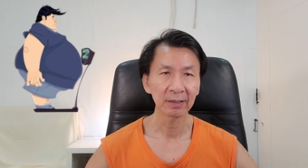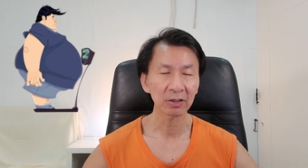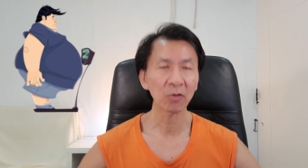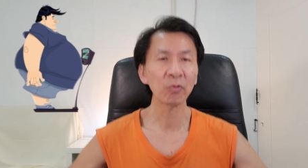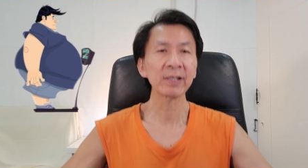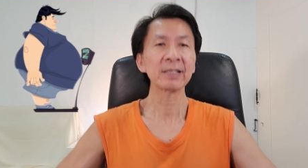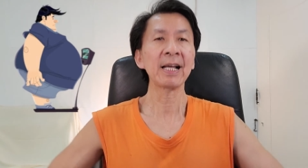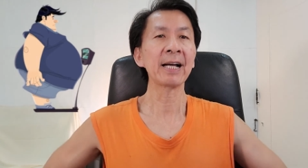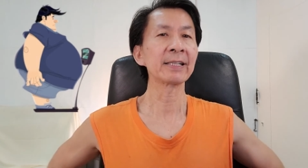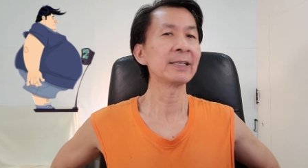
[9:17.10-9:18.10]
the
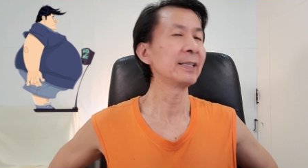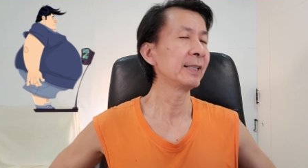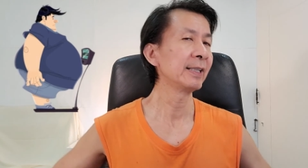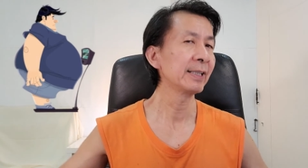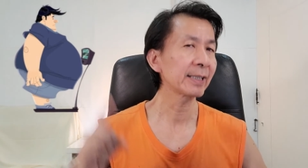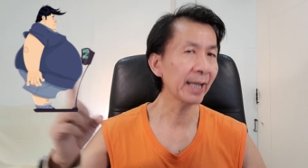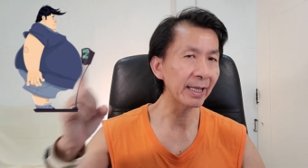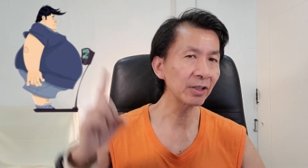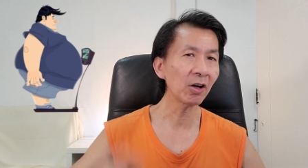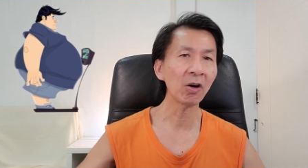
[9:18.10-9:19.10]
waistline
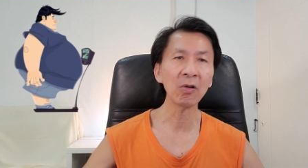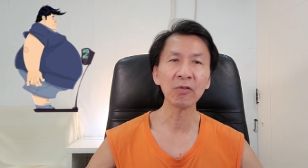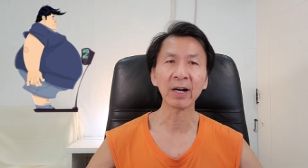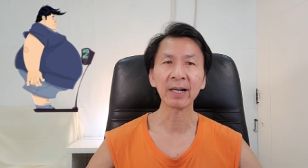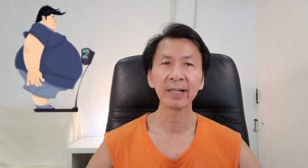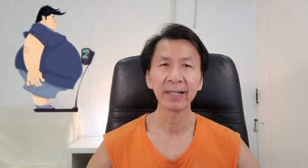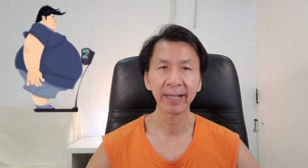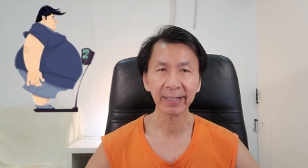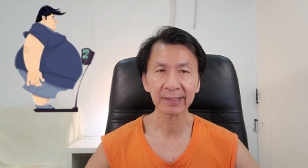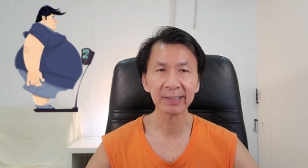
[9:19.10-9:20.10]
cannot over
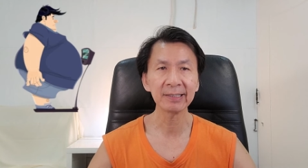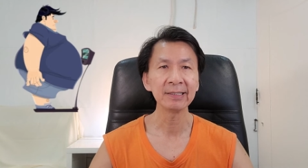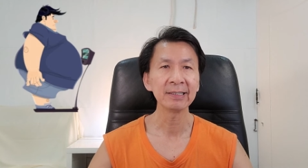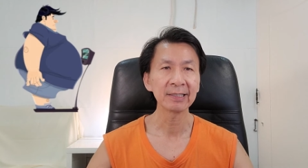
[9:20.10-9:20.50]
80